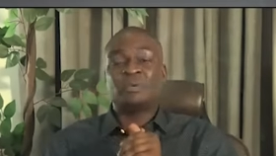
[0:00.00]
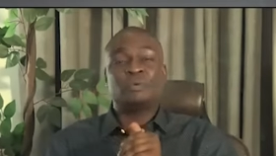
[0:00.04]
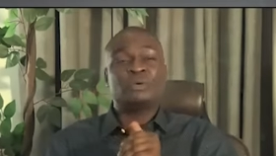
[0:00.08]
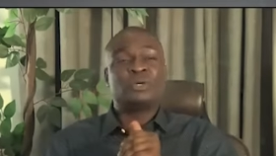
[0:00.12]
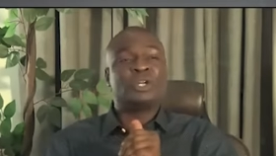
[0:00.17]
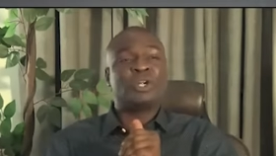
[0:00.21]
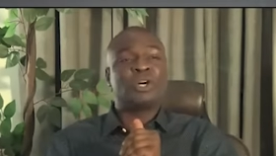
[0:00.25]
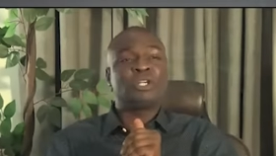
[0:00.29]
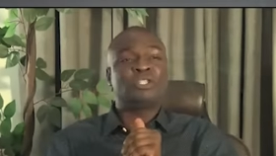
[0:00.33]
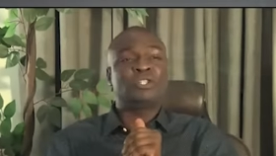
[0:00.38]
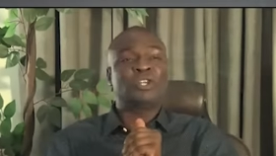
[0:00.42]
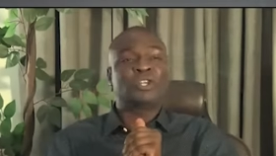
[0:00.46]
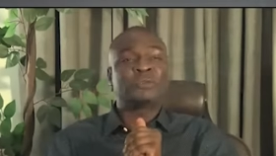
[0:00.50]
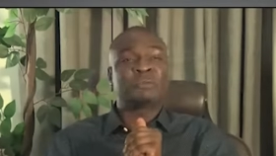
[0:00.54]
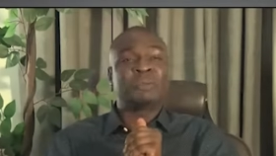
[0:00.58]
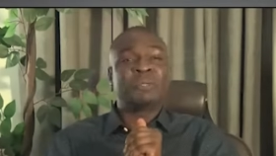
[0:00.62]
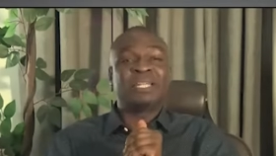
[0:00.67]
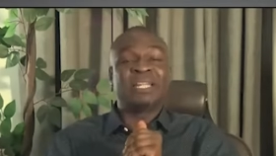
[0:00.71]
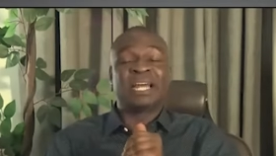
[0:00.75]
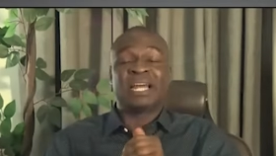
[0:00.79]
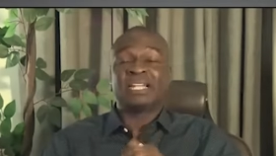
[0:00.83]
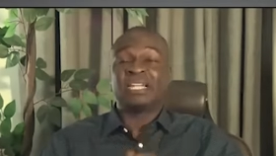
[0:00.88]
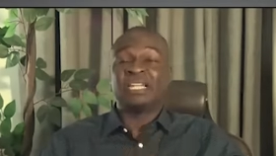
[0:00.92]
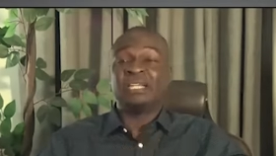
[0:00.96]
It would not just
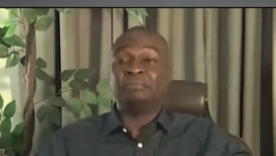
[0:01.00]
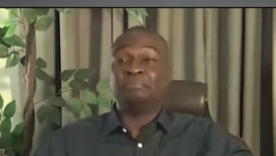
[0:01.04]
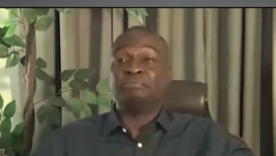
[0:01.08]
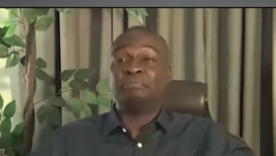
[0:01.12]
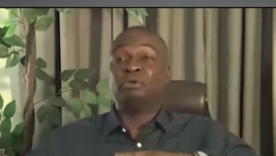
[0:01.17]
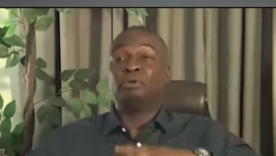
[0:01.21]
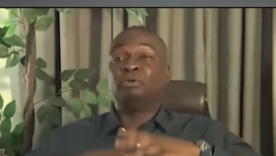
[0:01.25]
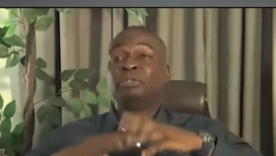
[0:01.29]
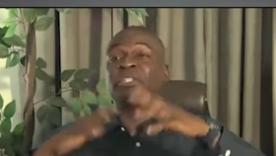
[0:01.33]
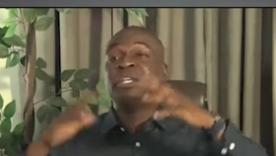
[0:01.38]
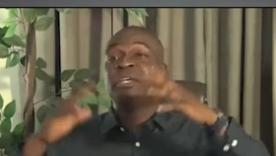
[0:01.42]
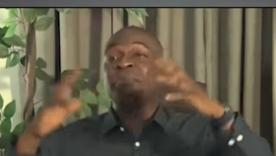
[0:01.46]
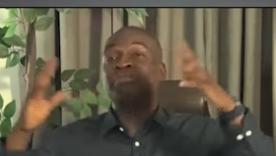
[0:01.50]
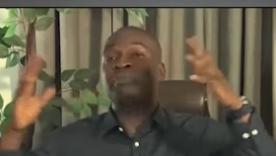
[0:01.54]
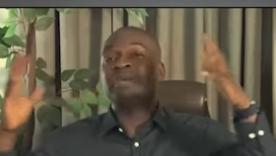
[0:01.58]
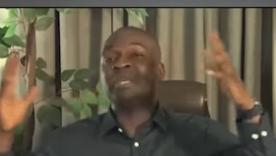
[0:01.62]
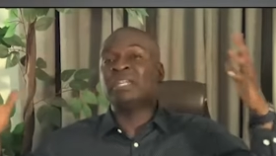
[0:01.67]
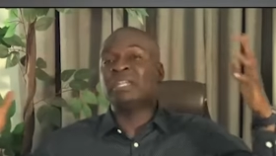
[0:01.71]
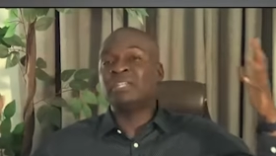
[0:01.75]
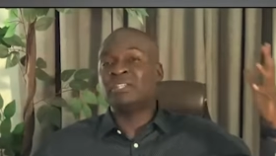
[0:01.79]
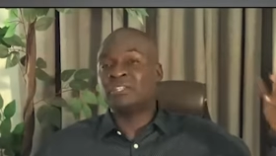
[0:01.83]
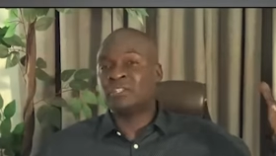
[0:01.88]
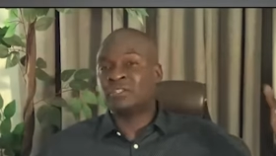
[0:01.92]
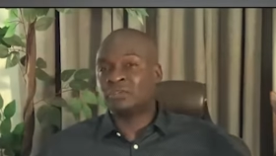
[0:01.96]
be that he built a
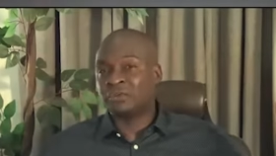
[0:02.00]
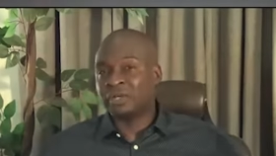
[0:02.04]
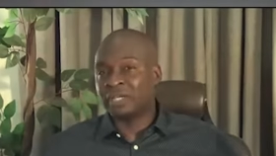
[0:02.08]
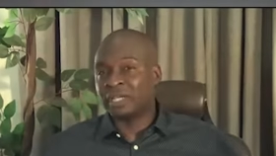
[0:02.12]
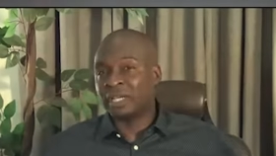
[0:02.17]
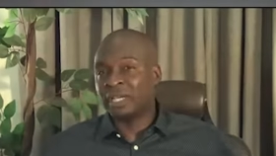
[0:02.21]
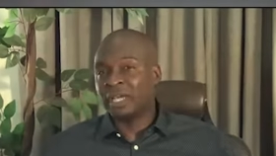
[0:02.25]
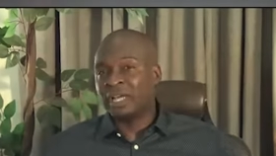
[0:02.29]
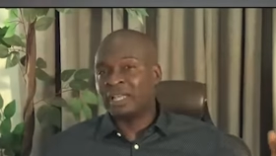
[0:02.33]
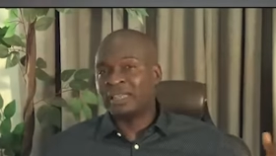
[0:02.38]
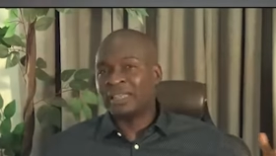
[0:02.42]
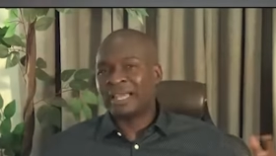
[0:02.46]
ministry